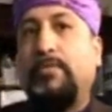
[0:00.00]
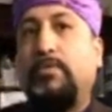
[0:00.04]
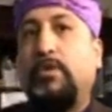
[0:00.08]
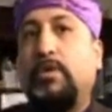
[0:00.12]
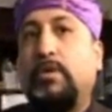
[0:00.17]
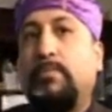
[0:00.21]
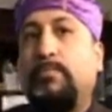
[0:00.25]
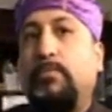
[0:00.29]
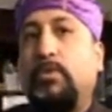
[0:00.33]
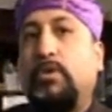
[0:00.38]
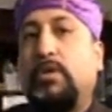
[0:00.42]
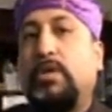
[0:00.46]
I've
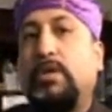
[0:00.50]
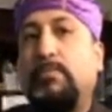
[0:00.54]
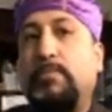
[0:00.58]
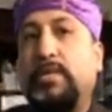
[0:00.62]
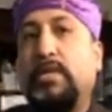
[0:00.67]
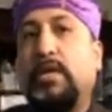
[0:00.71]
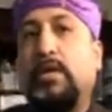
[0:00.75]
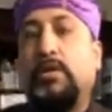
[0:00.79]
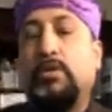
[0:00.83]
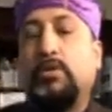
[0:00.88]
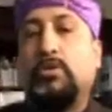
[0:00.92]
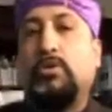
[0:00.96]
got a book
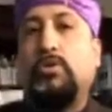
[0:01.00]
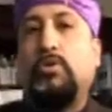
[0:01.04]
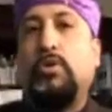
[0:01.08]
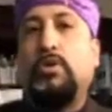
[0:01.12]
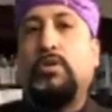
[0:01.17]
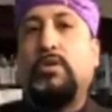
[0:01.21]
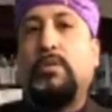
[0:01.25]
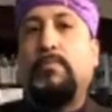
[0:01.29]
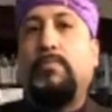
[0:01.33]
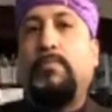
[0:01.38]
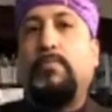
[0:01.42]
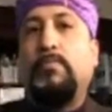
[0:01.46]
coming out
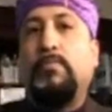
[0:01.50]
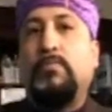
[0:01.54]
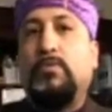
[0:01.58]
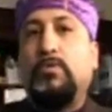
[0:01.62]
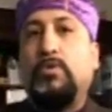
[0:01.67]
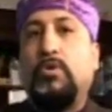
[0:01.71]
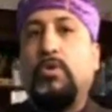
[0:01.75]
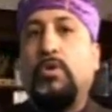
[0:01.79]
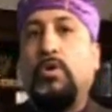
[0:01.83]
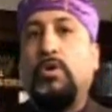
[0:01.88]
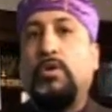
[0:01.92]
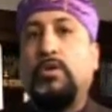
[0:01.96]
called the
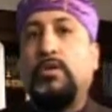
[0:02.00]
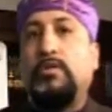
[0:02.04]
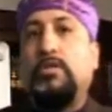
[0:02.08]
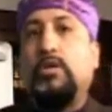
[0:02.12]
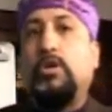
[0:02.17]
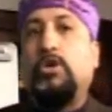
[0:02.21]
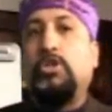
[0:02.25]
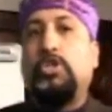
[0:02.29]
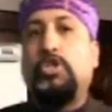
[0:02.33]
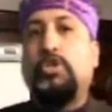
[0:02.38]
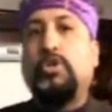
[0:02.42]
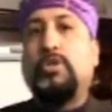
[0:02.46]
called
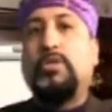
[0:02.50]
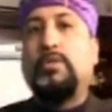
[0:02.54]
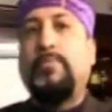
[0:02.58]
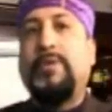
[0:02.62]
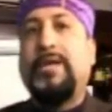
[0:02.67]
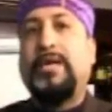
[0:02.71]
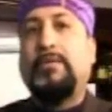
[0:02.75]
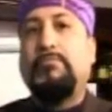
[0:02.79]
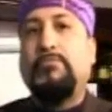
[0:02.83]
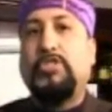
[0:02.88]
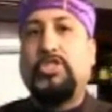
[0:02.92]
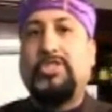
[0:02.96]
Yahushua the
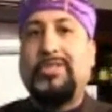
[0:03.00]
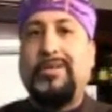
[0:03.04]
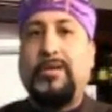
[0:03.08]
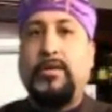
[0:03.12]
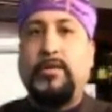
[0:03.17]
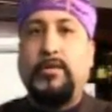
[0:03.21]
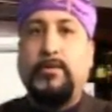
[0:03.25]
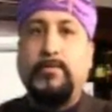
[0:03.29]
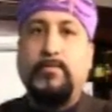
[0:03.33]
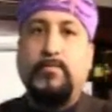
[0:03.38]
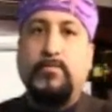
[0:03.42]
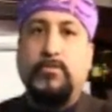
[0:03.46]
Black
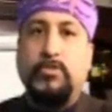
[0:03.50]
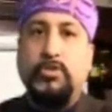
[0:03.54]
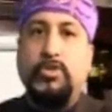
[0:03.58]
Messiah.